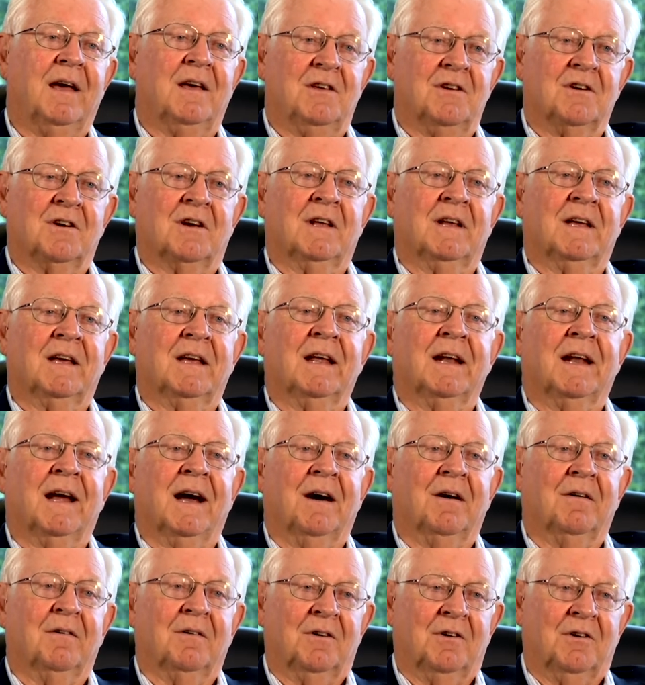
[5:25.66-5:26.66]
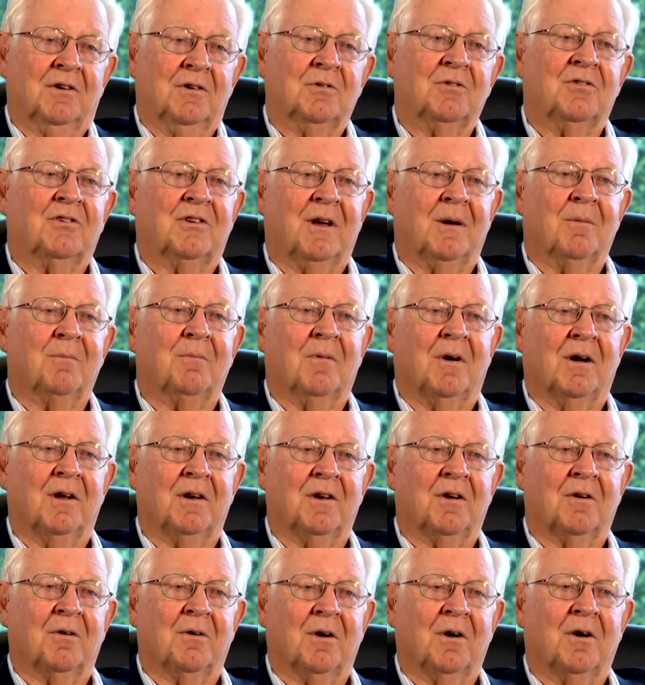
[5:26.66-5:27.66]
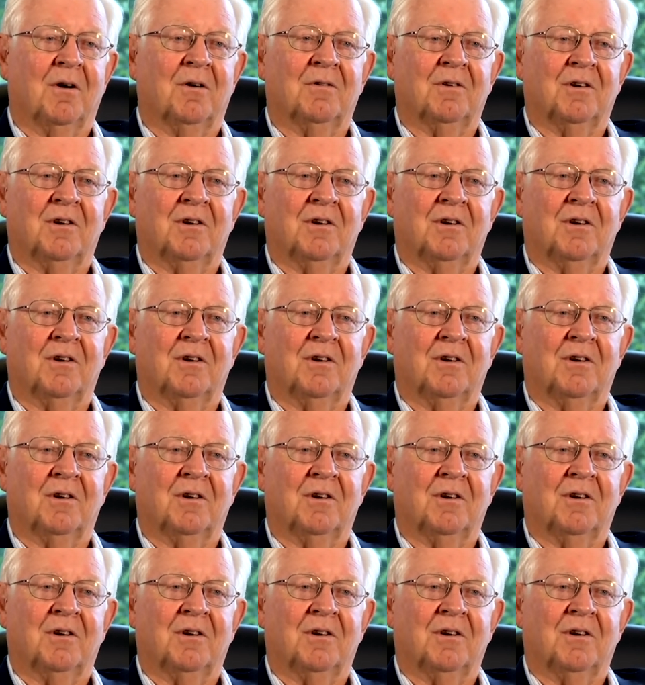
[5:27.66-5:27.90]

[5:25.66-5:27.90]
you can get out and do something on your own,